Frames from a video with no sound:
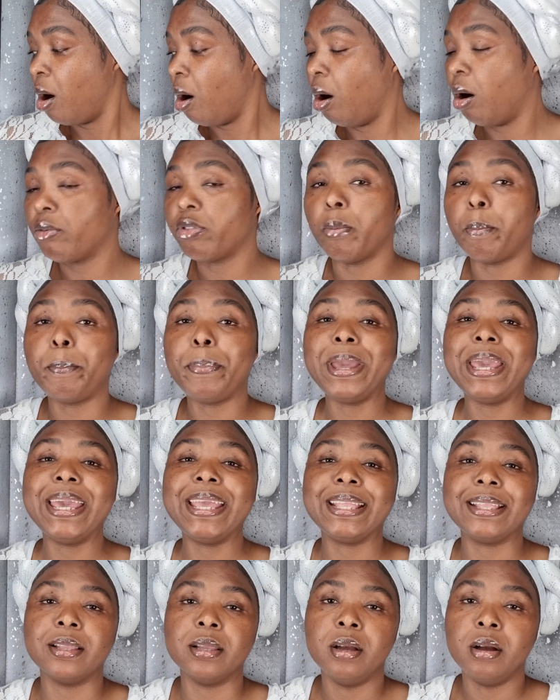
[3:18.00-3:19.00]
or the
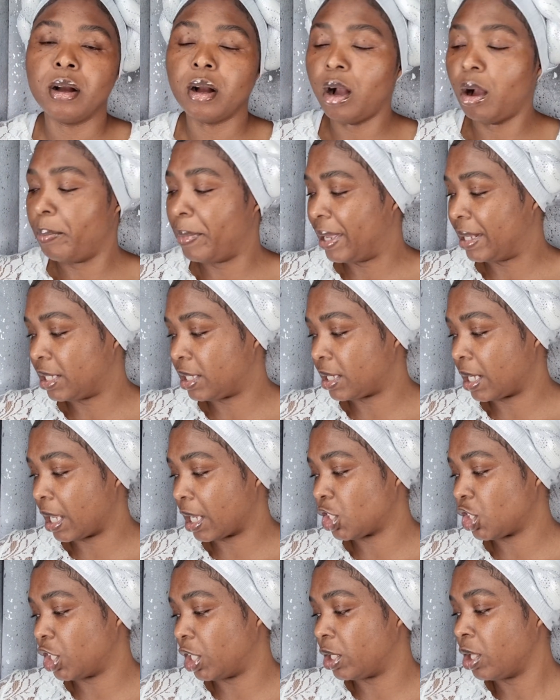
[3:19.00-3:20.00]
pin comment
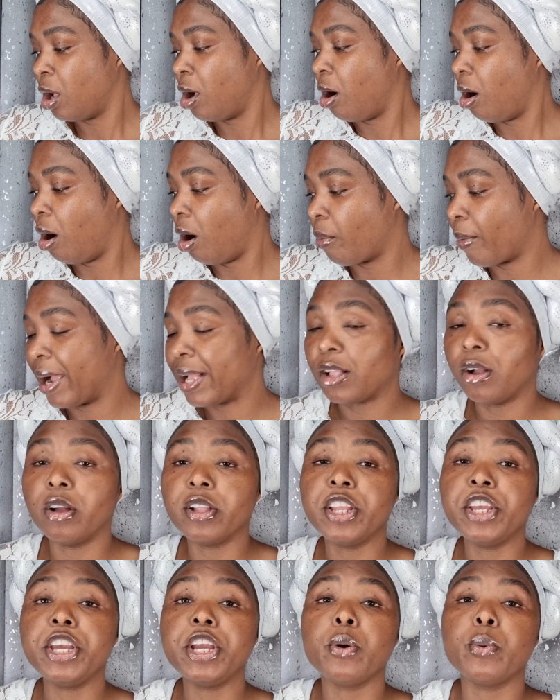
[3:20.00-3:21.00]
section all right on
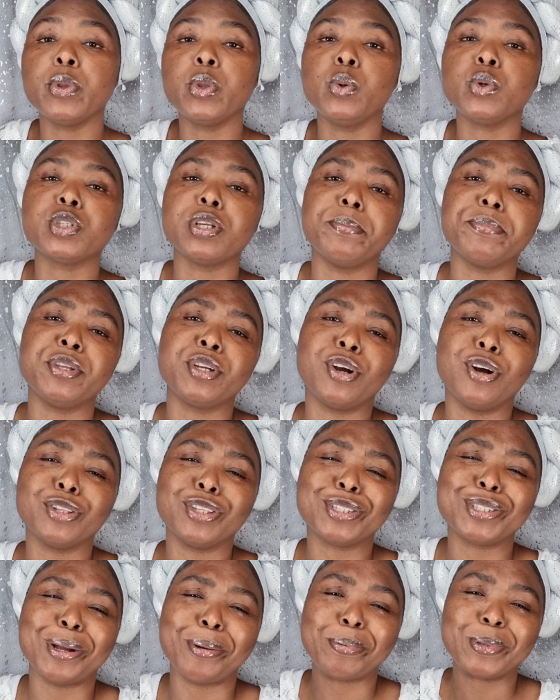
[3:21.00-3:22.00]
here we do something called the
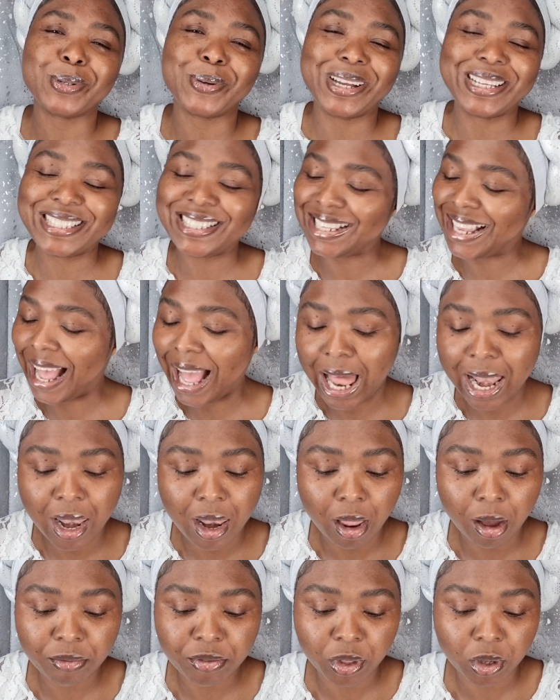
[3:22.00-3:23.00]
top 20 i
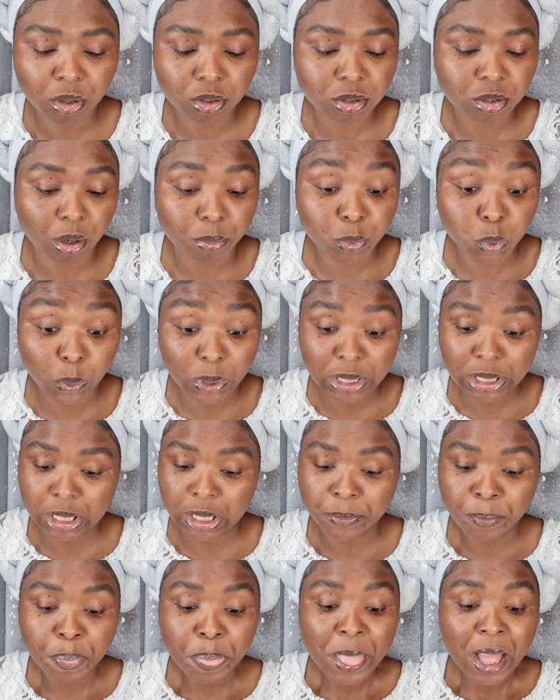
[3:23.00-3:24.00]
love the top
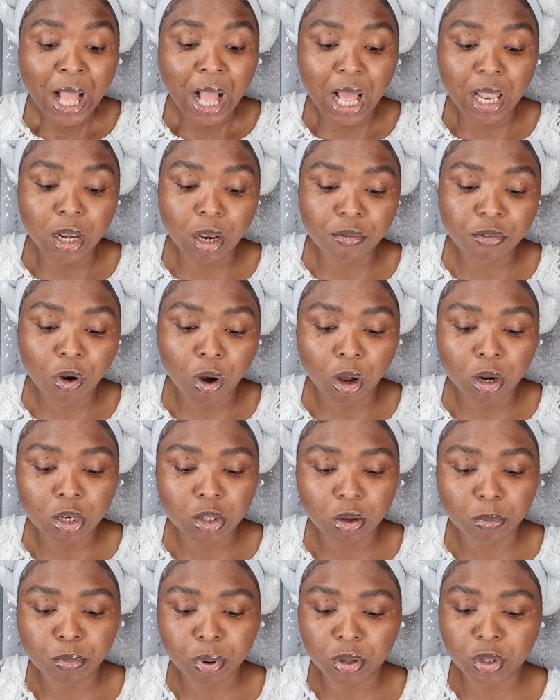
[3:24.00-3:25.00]
20 i love calling
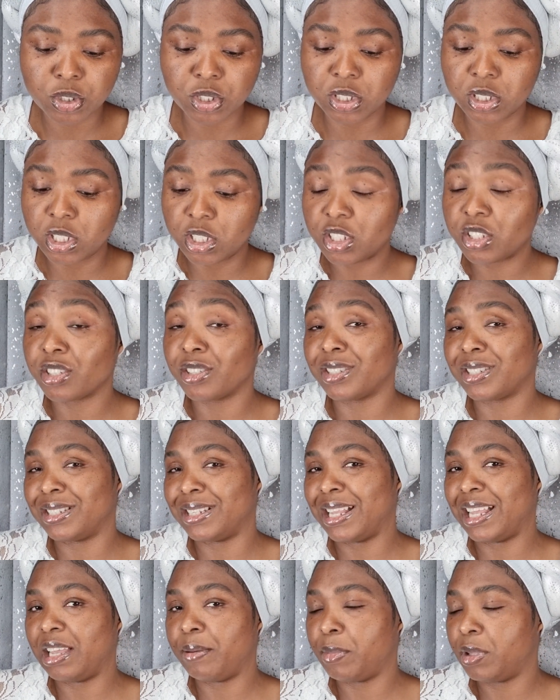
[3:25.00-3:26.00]
up brothers and sisters
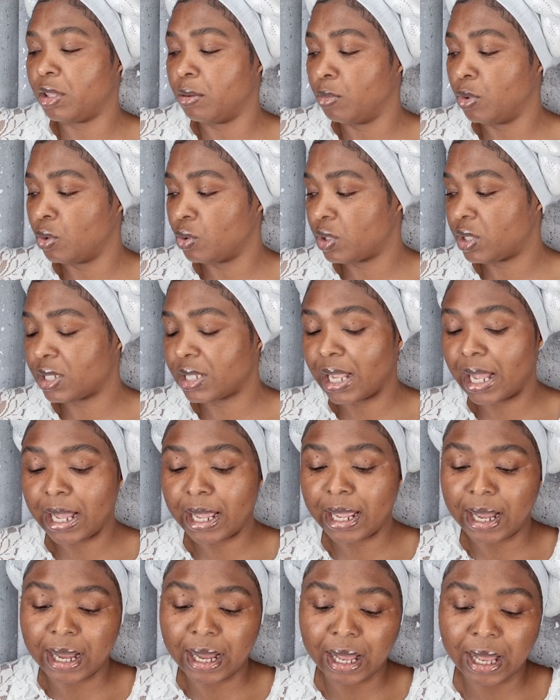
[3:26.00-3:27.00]
name in the most
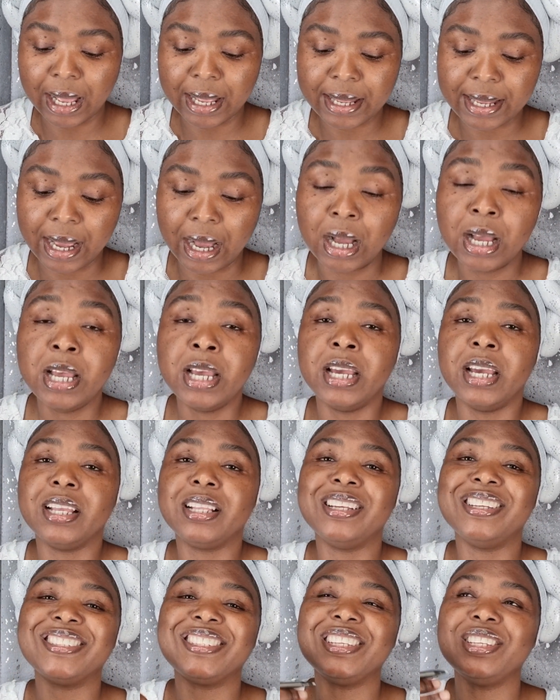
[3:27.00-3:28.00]
high higher it
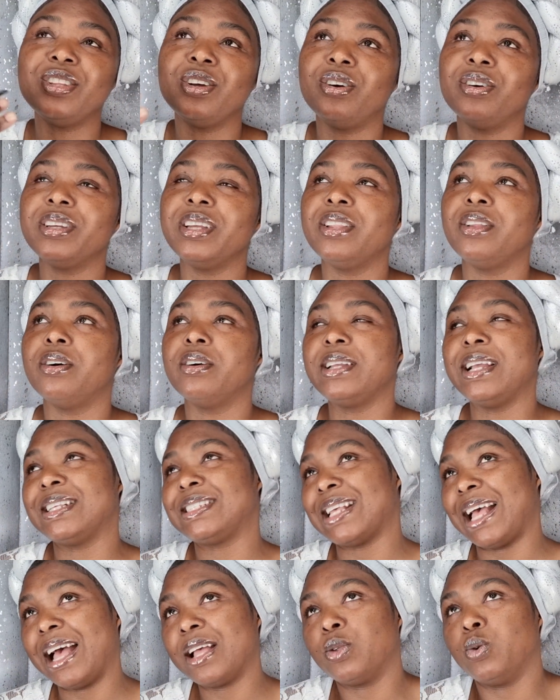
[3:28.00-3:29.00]
is you know you know
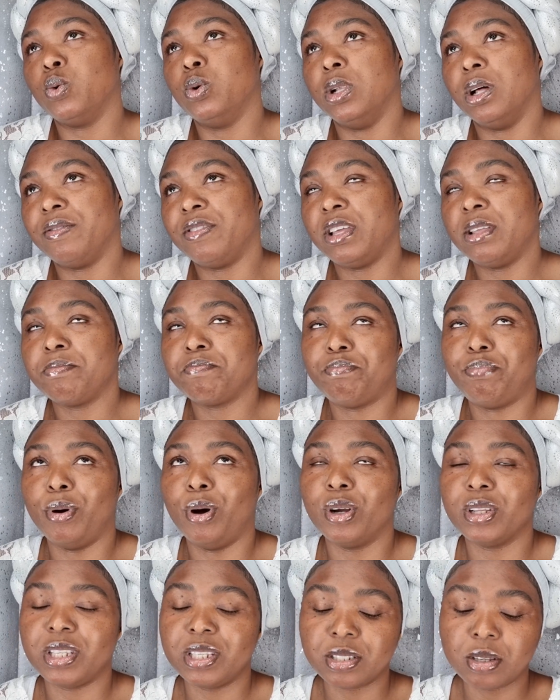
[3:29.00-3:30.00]
yes i do love it
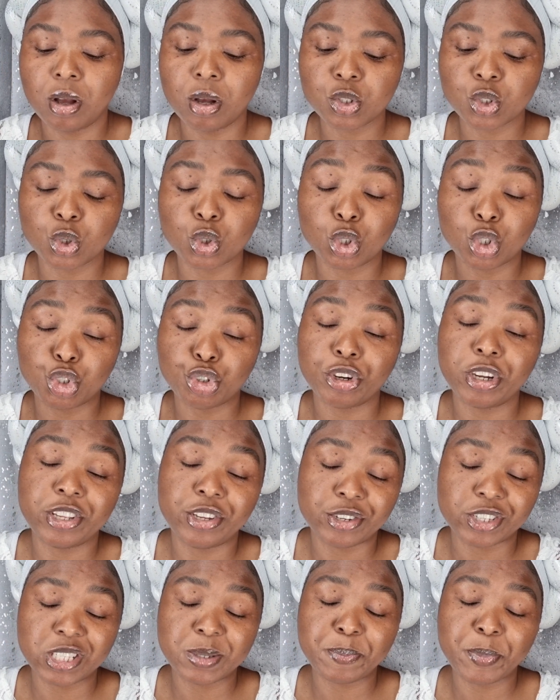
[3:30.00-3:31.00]
but it's also to train
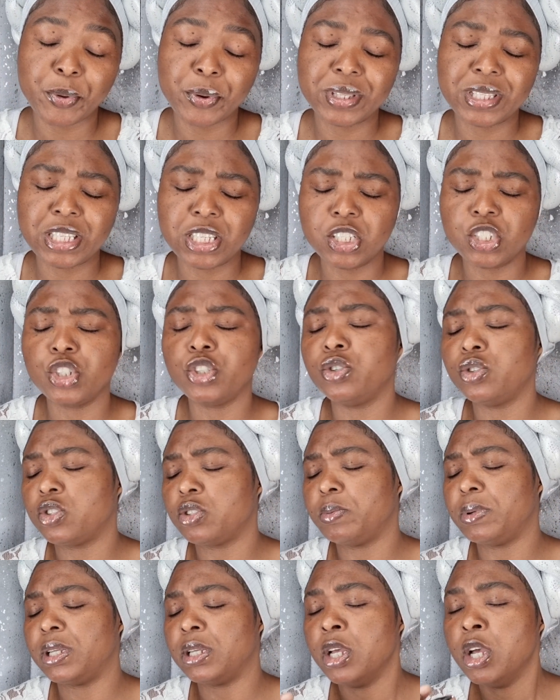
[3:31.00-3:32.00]
your spirit teaching you to
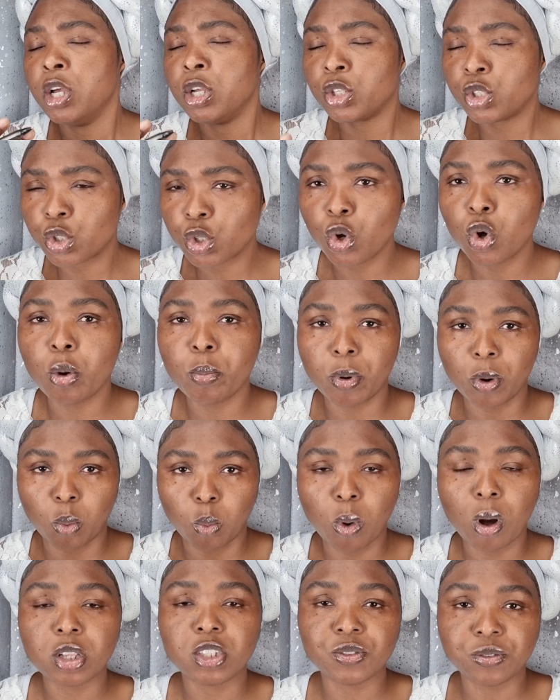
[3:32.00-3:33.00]
be sober
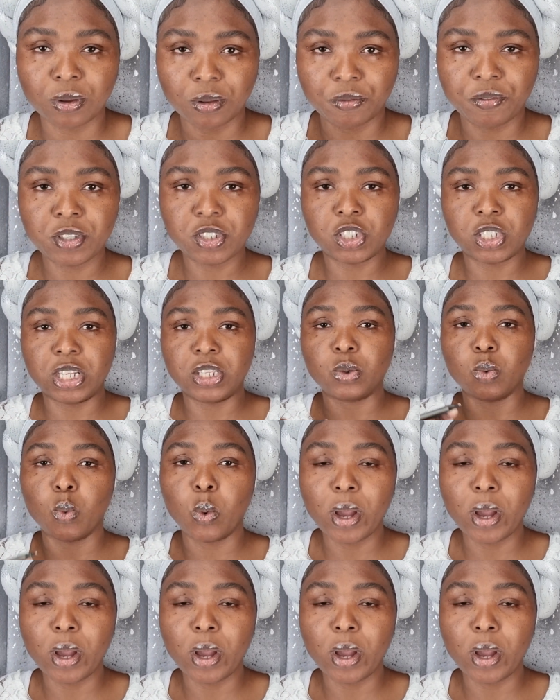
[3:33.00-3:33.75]
watchful vigilant